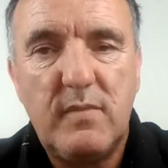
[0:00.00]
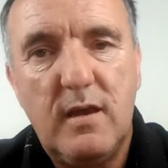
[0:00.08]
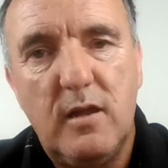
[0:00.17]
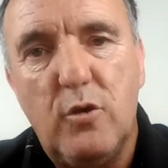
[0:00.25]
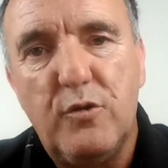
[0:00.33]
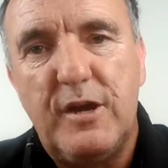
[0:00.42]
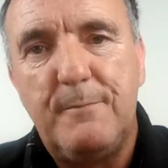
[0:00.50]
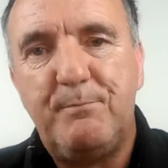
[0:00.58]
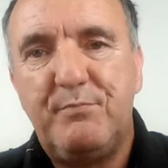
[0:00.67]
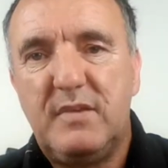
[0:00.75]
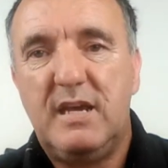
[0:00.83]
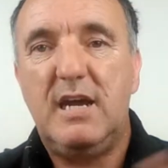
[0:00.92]
Hello there.
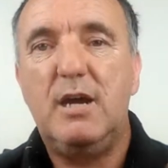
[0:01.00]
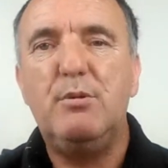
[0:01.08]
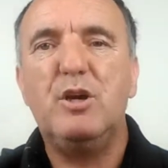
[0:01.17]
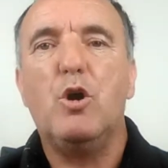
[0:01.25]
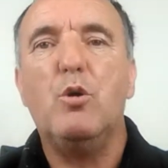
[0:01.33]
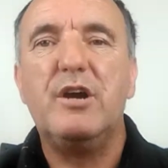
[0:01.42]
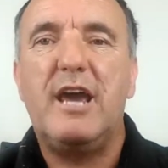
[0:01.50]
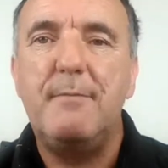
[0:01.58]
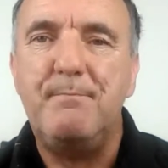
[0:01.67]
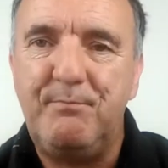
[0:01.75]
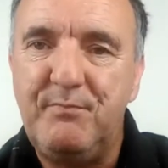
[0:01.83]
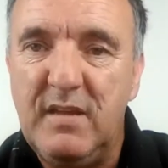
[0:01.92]
Here we go
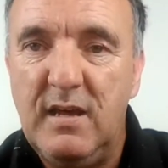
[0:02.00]
again.